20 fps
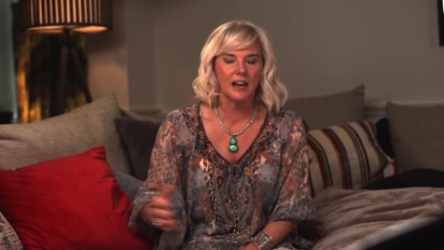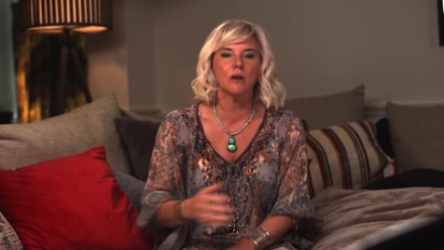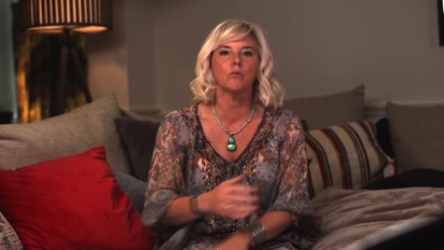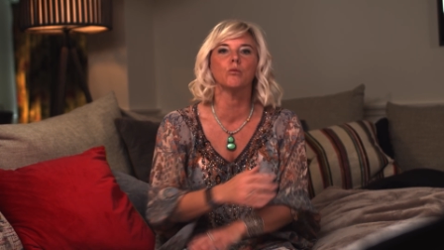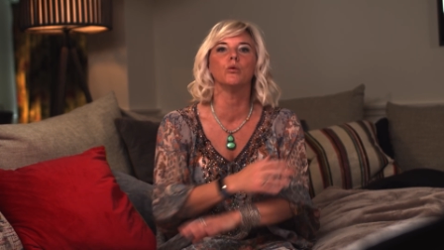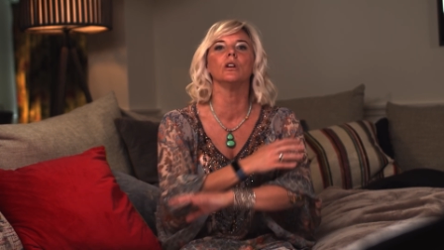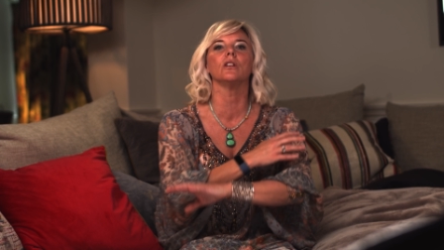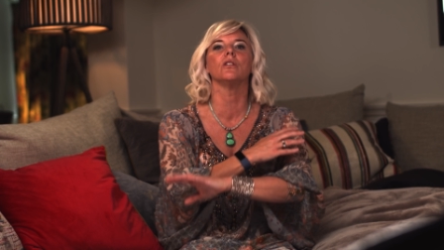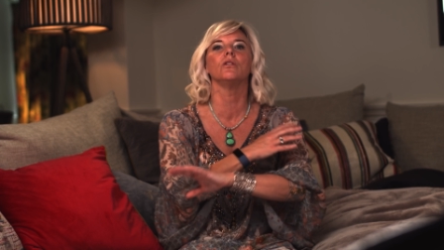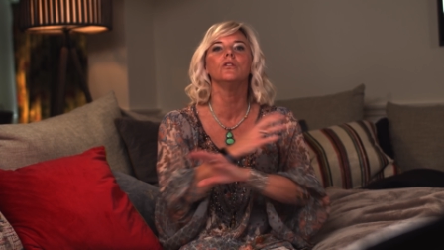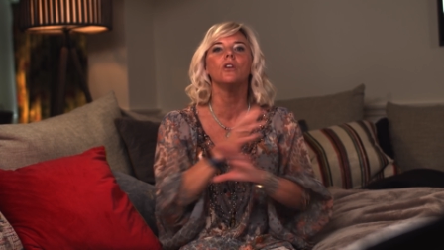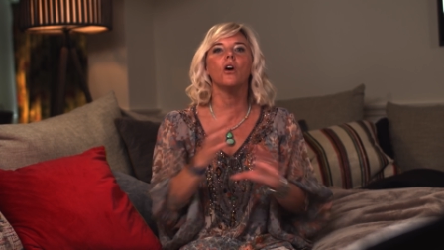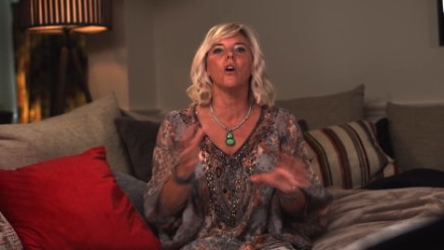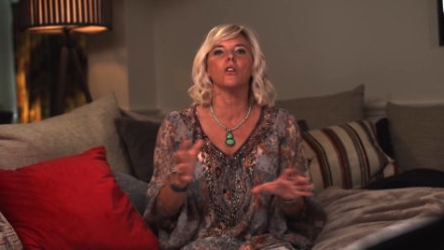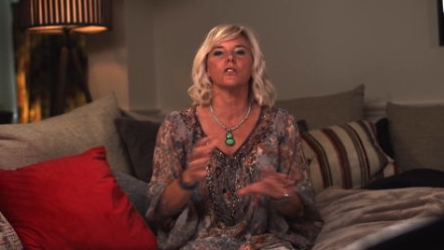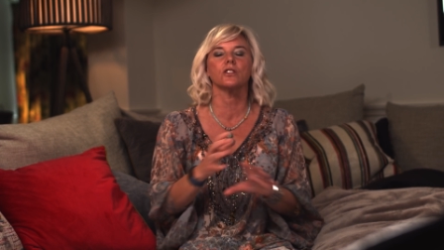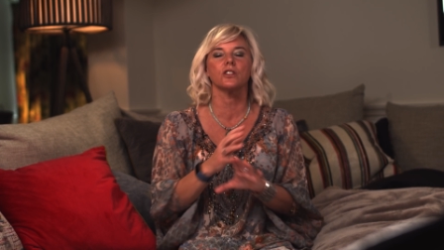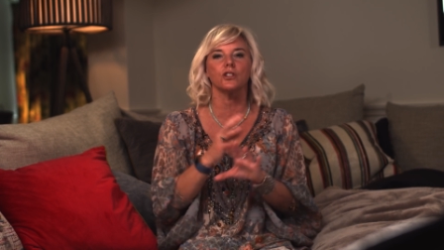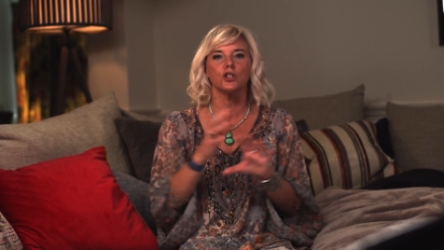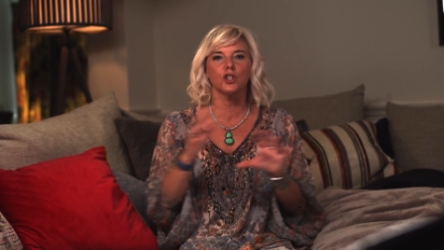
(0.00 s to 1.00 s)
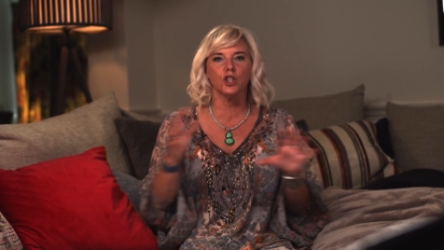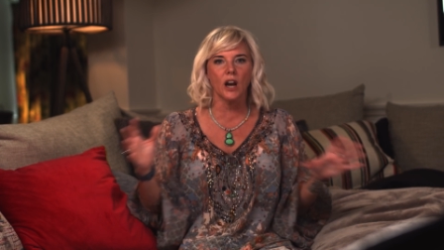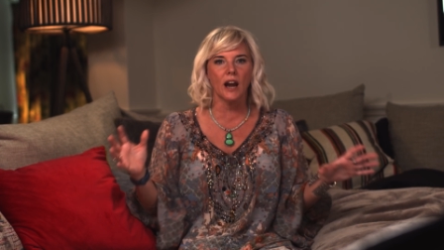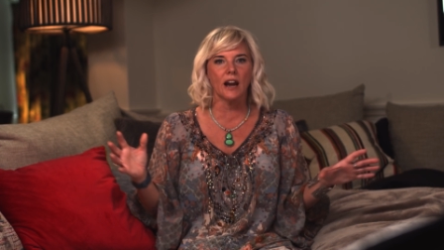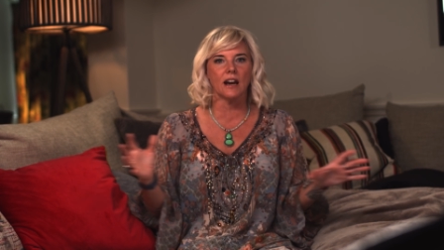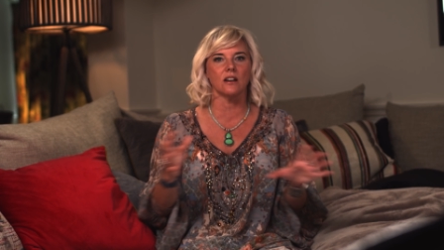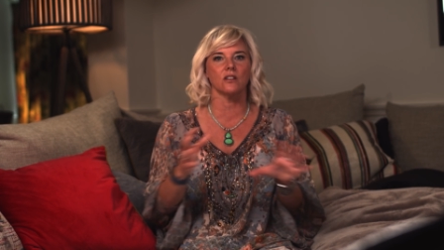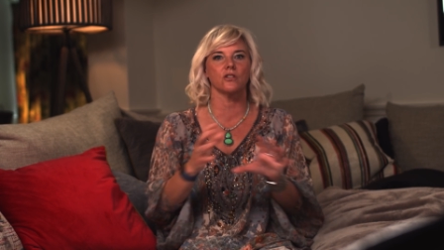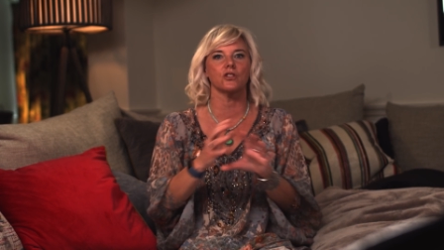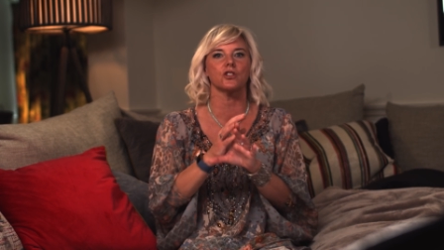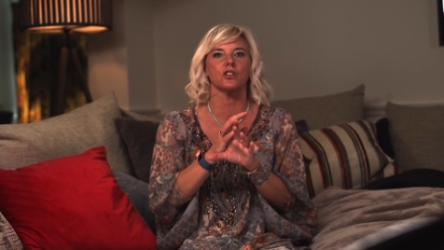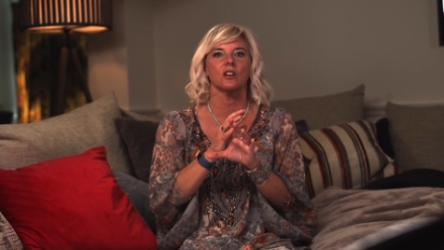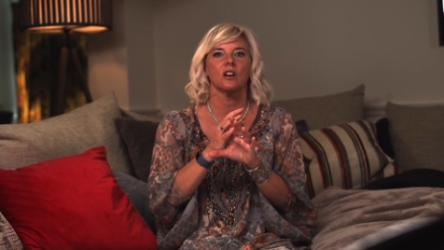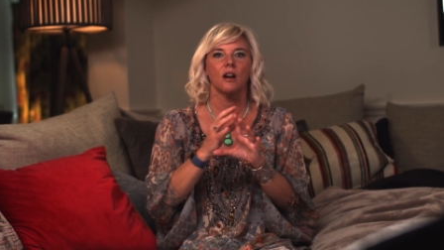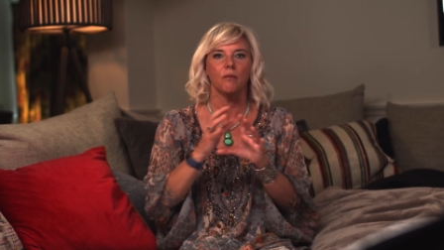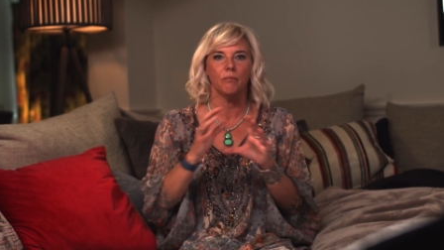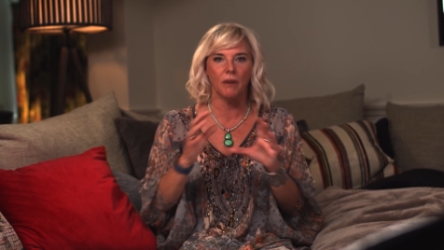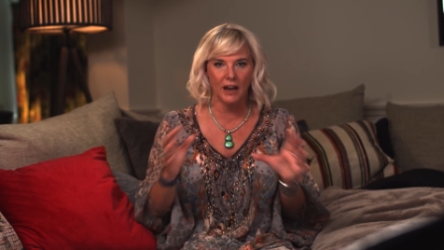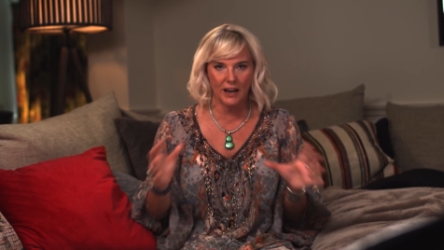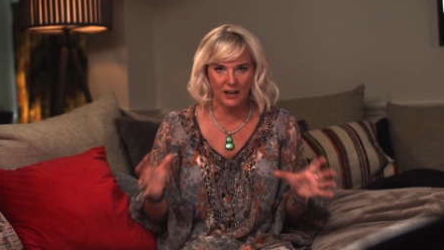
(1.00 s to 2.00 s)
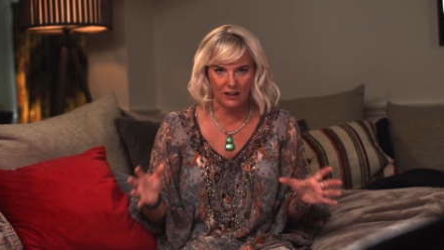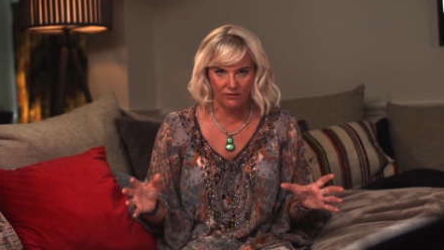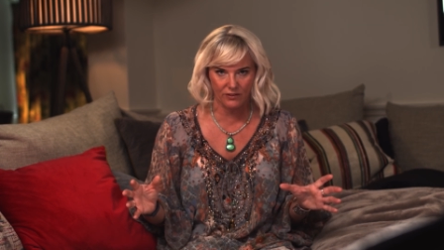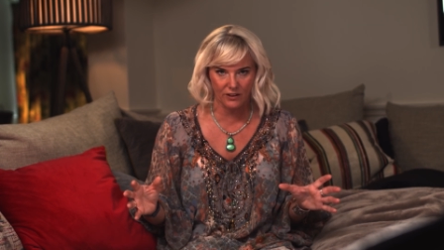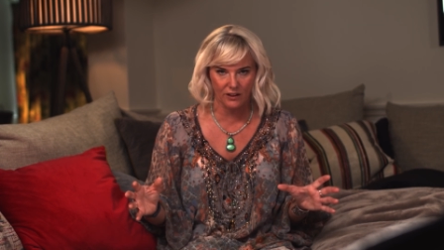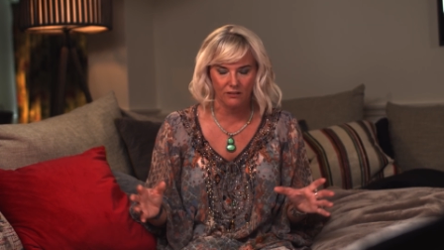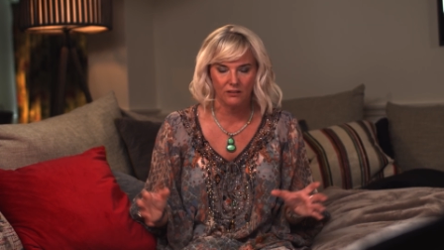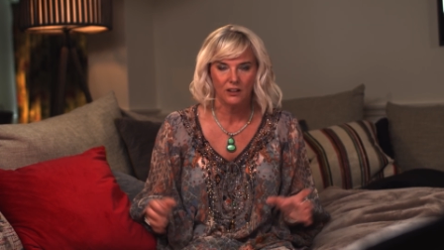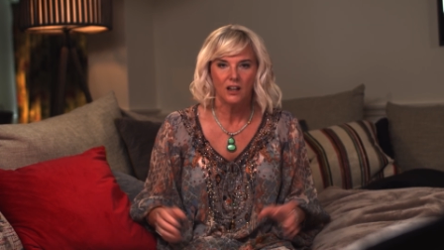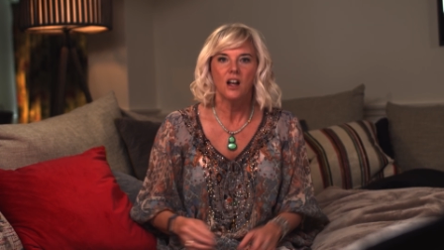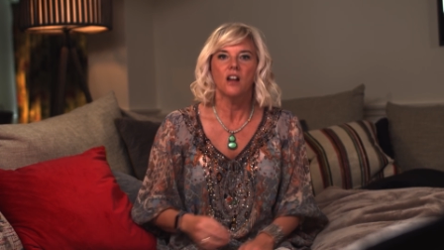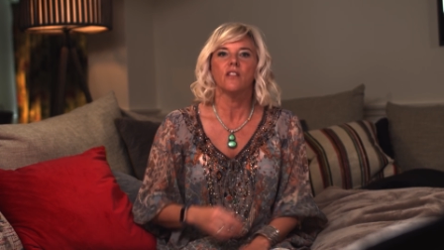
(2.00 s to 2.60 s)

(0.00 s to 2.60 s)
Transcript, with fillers: It will not change behaviour.